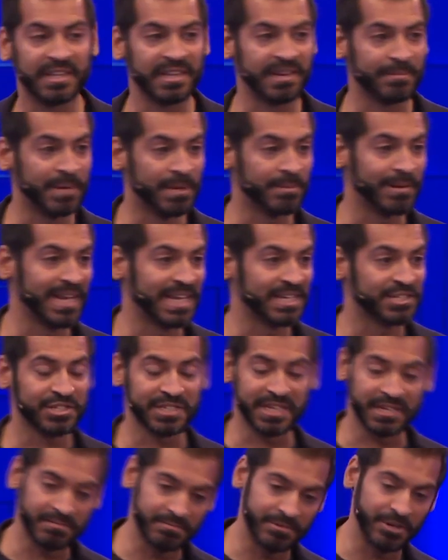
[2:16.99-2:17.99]
And the people of
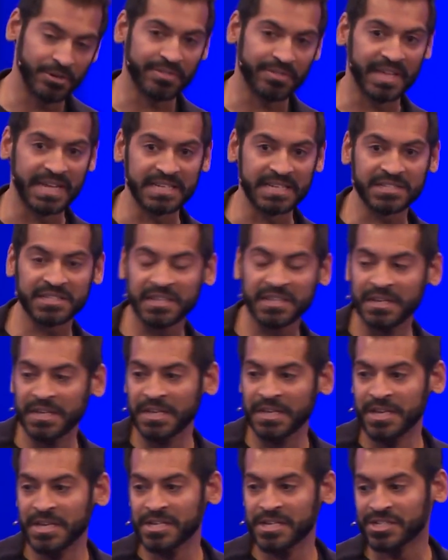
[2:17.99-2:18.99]
Lancashire said, no thanks.
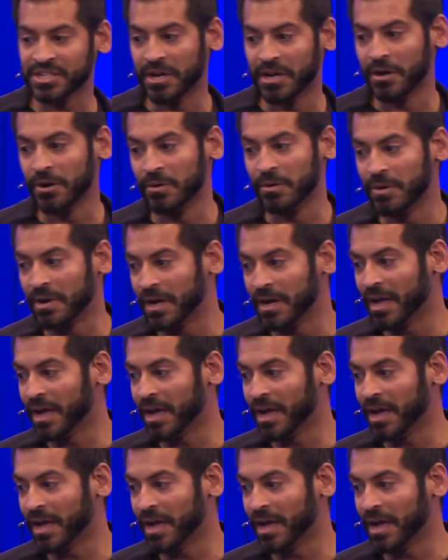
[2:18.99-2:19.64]
So